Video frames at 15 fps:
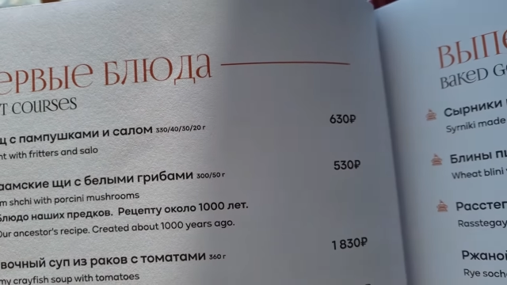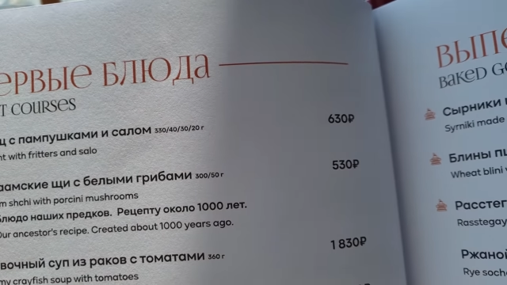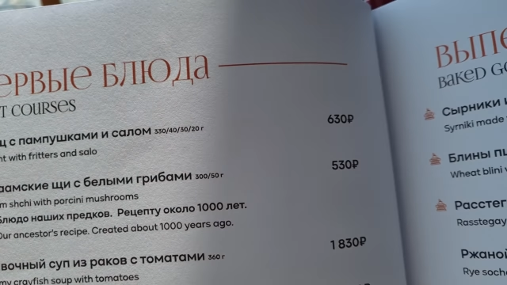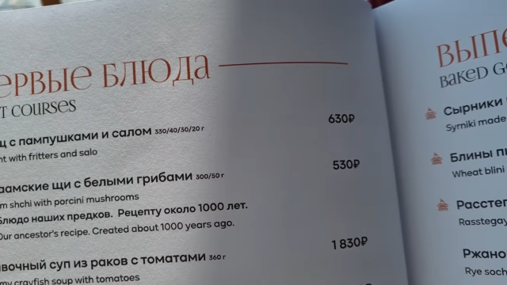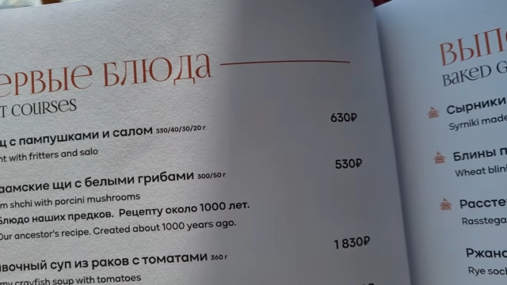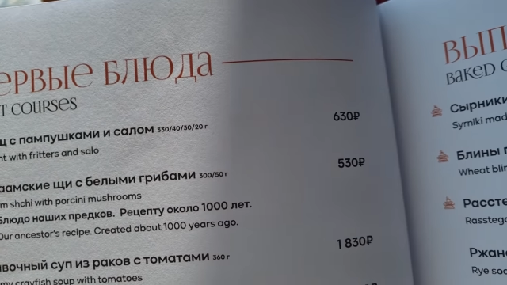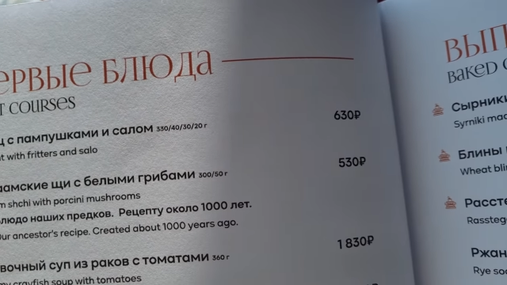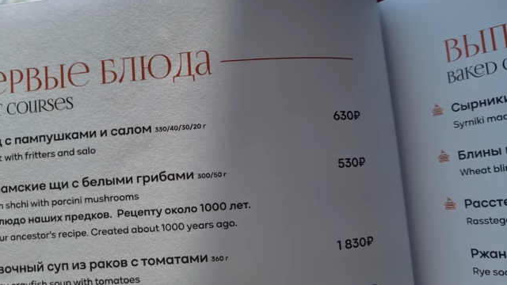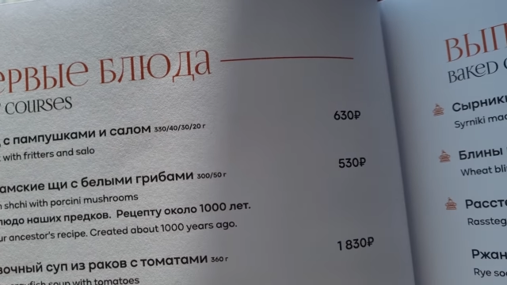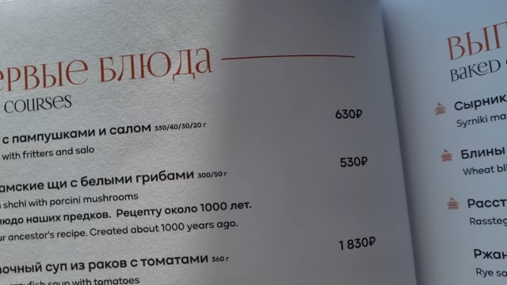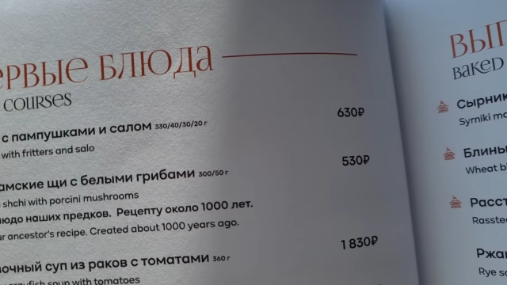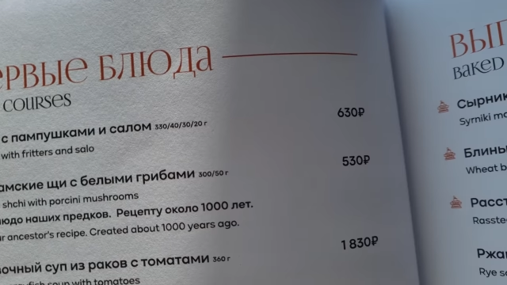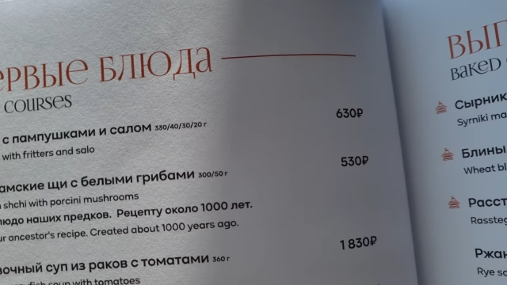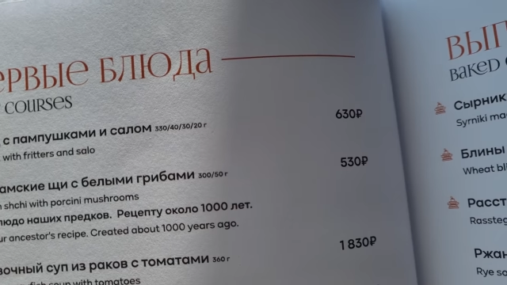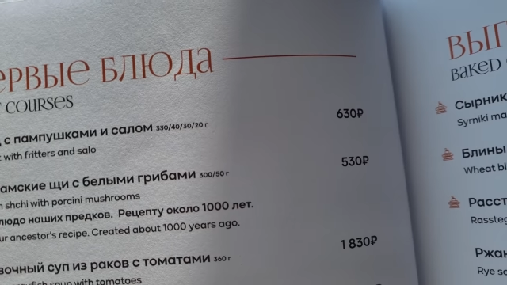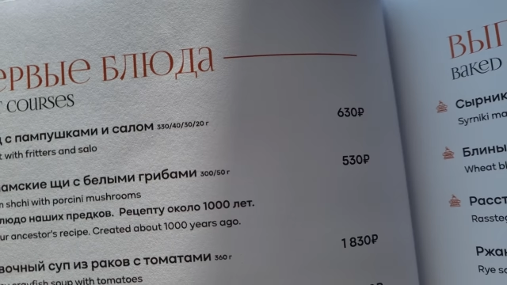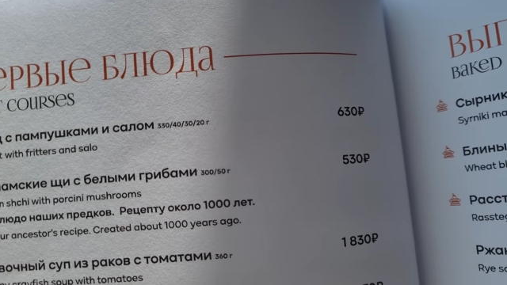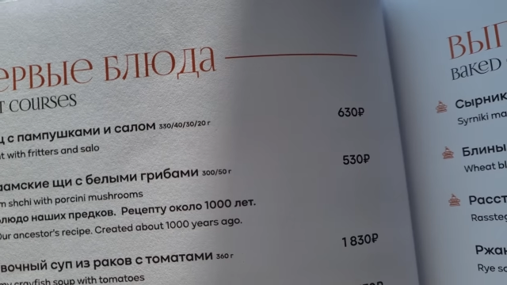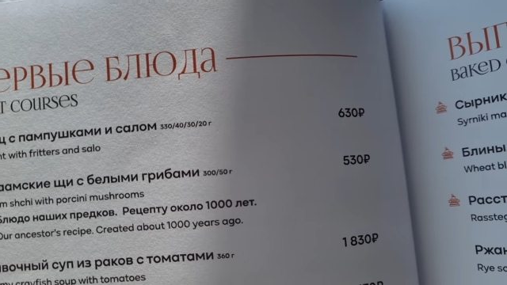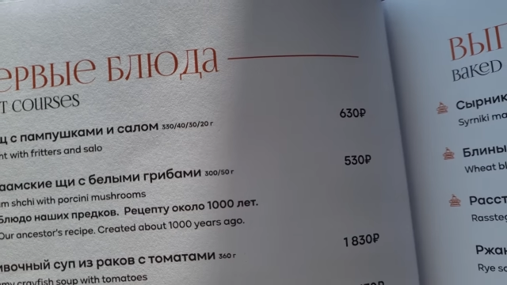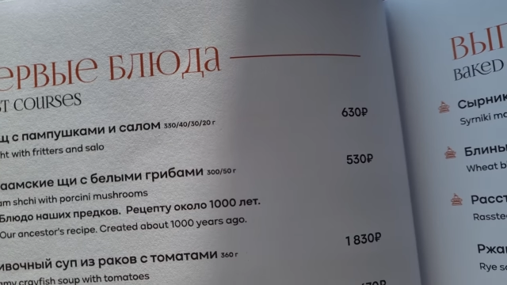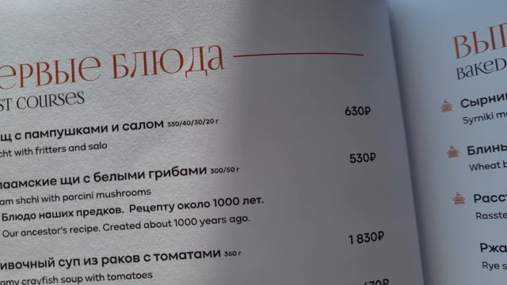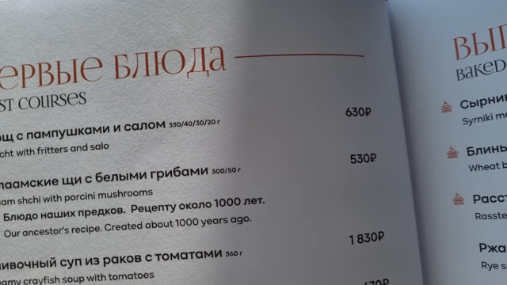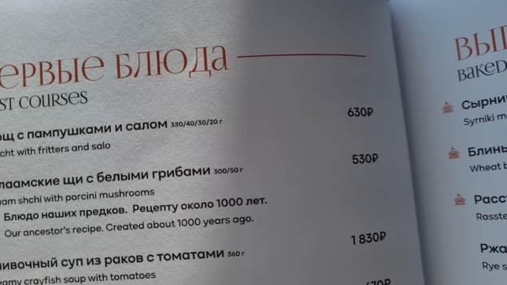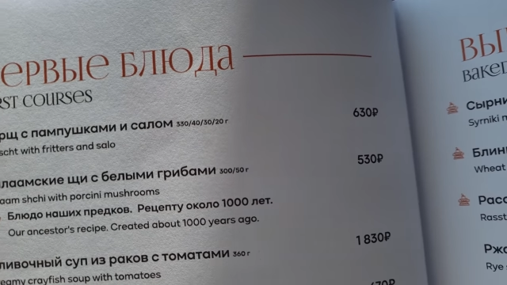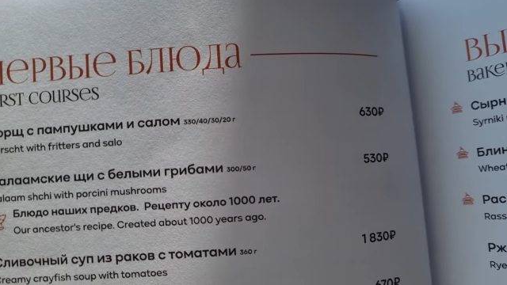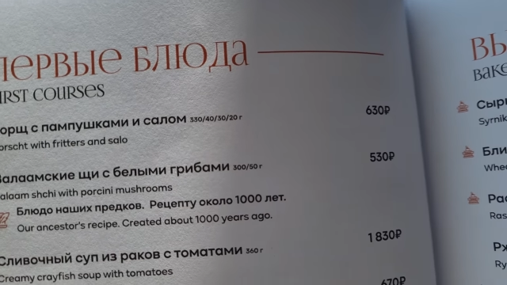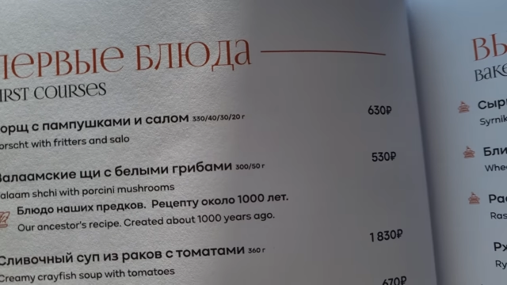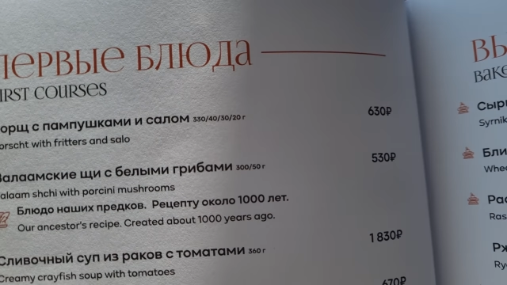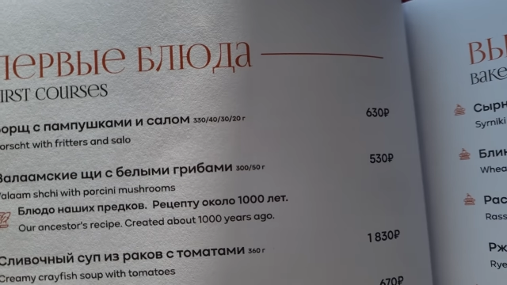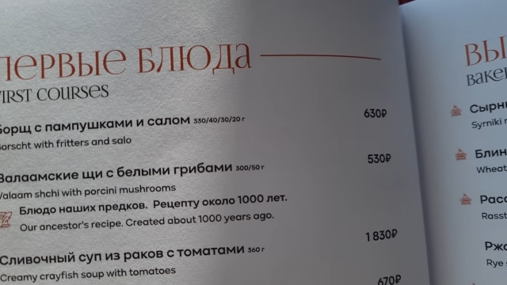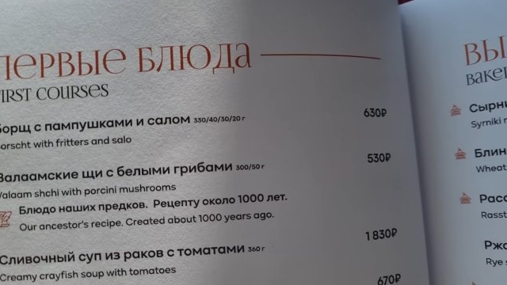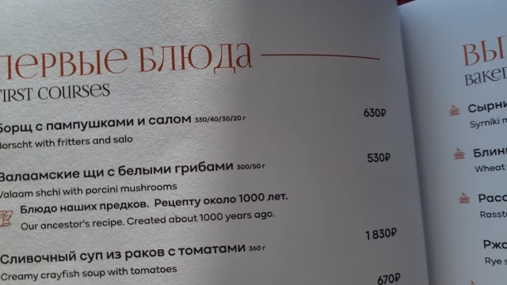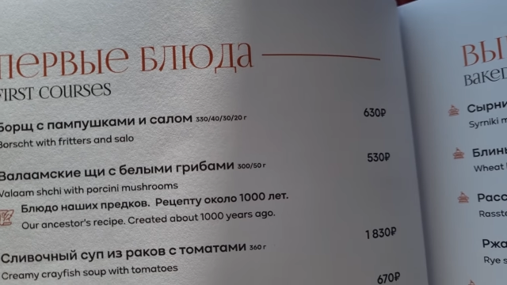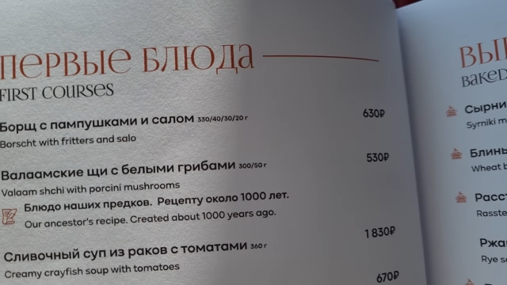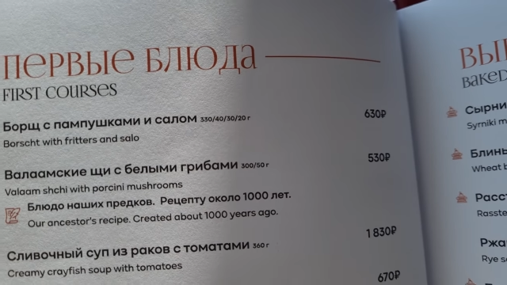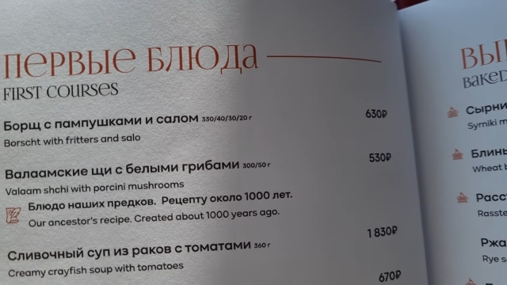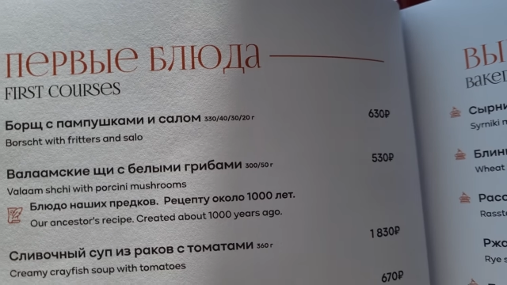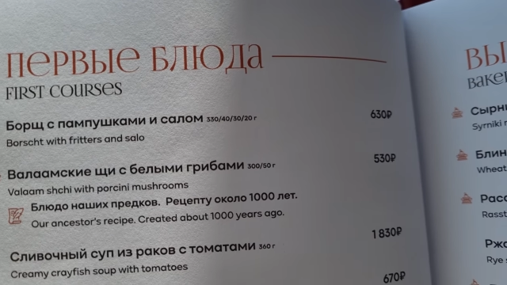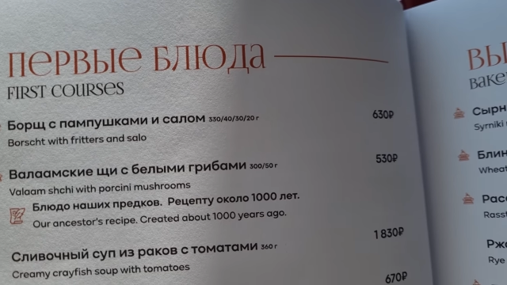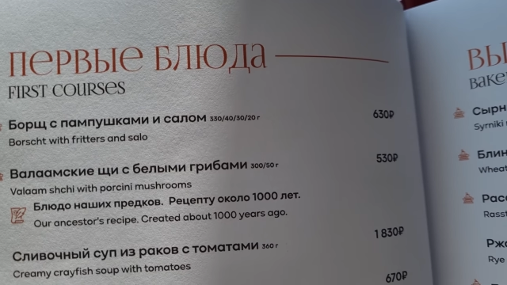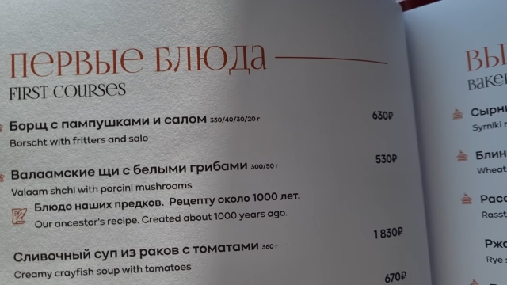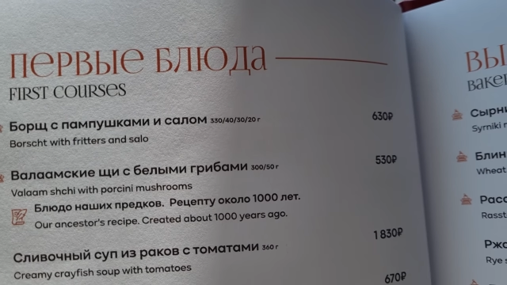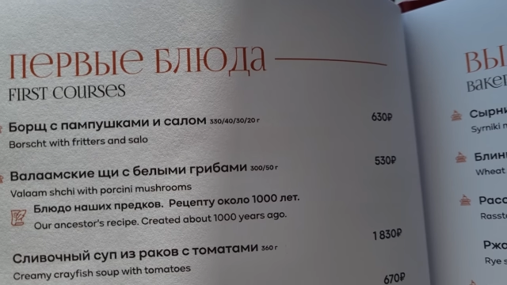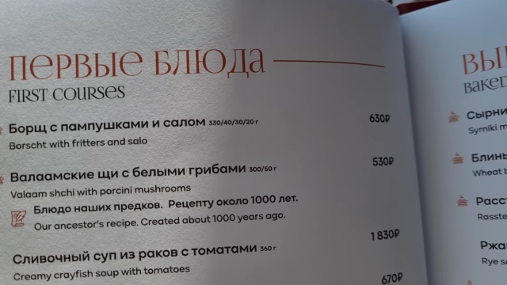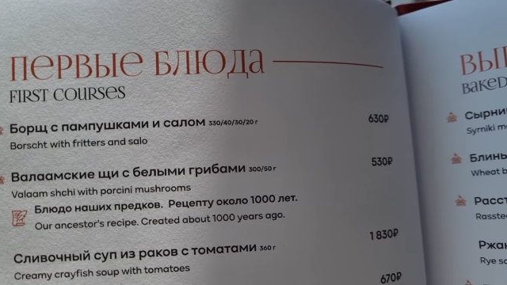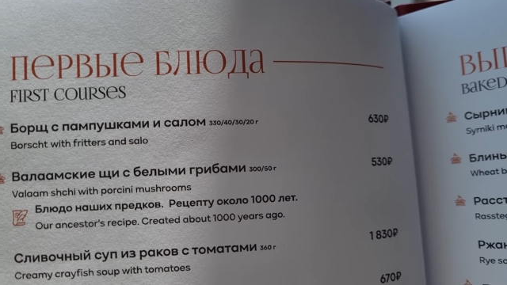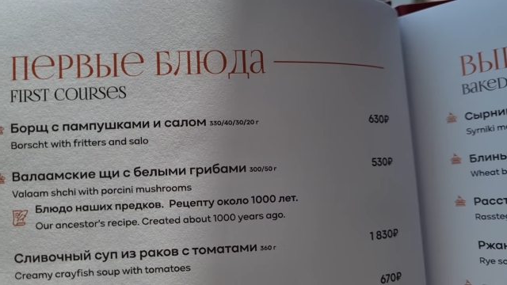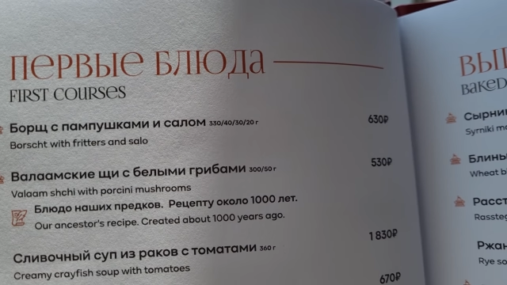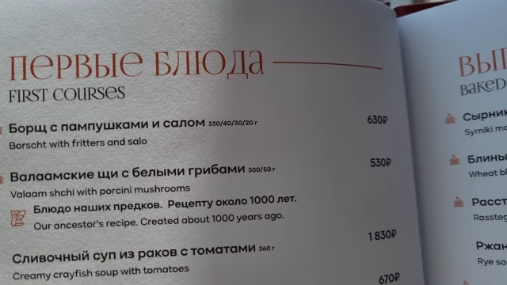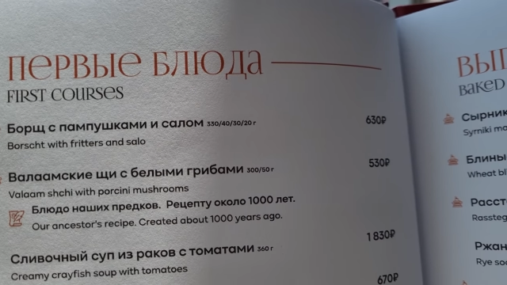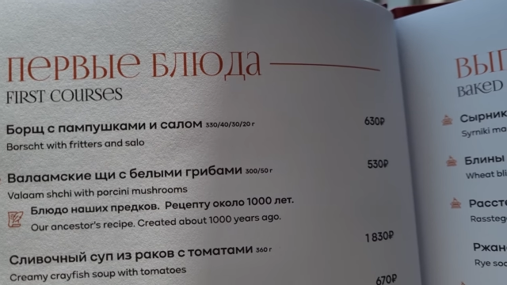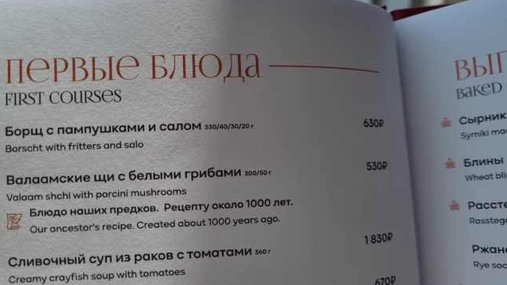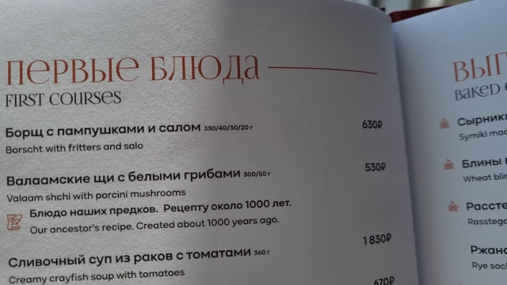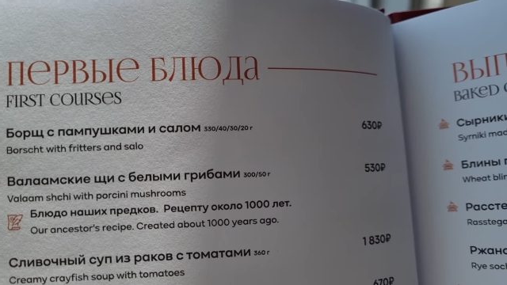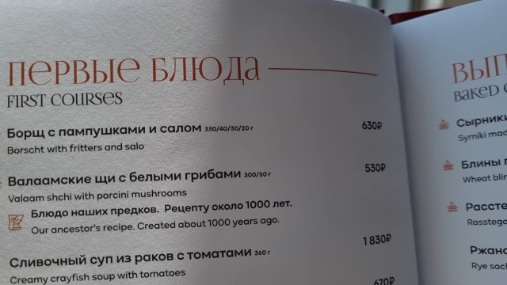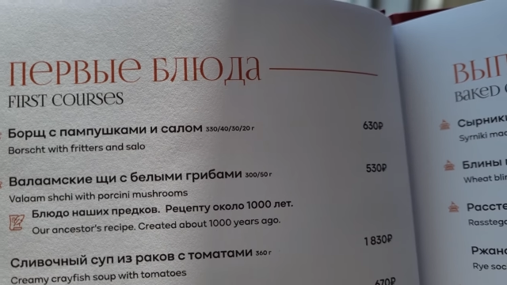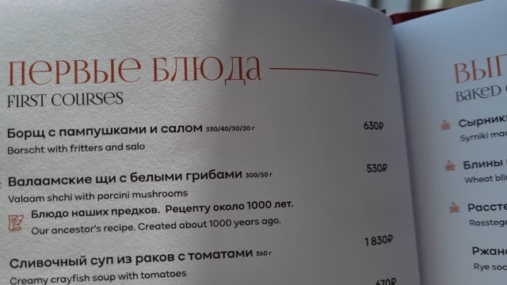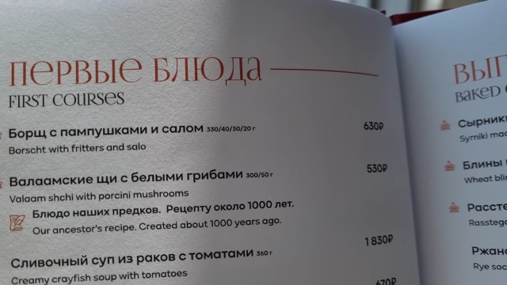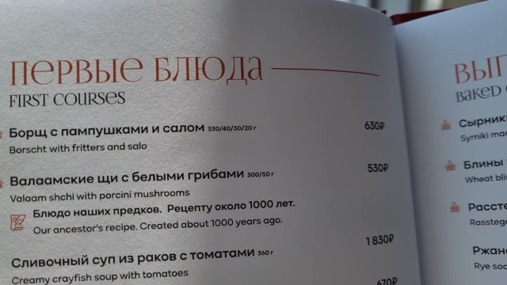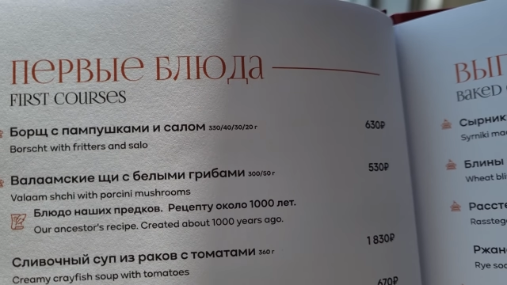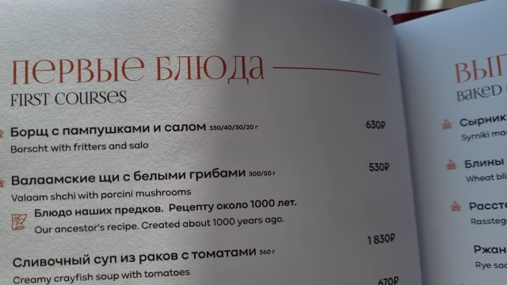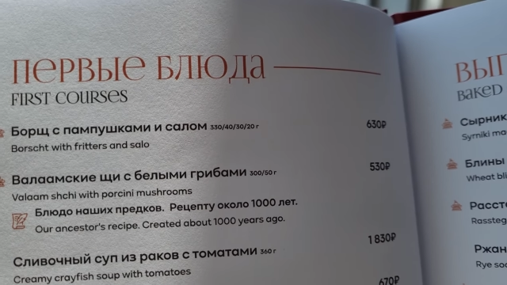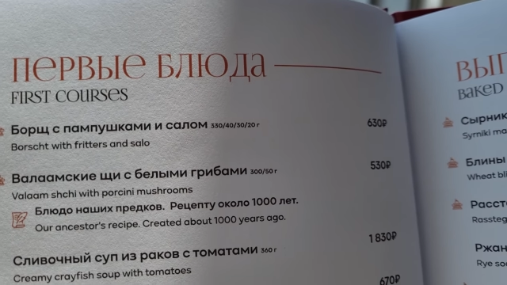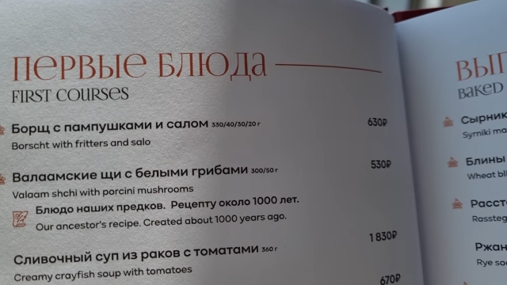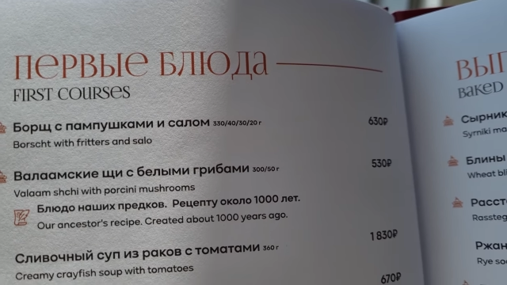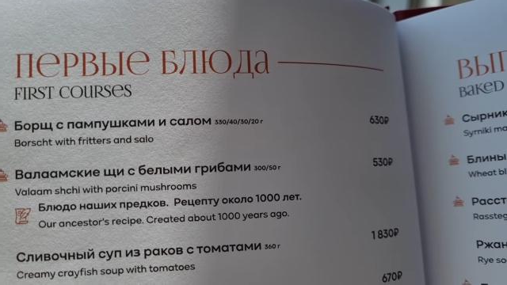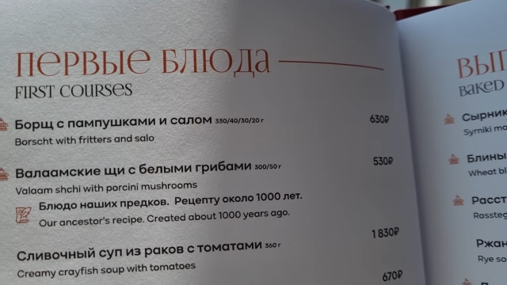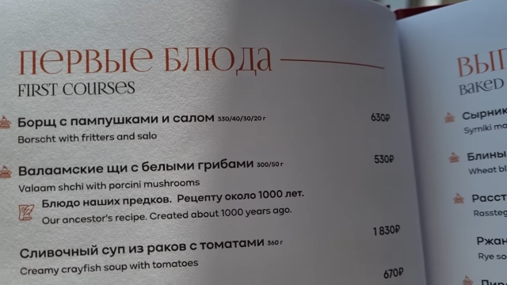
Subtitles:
No face is visible, so there are no lips to read.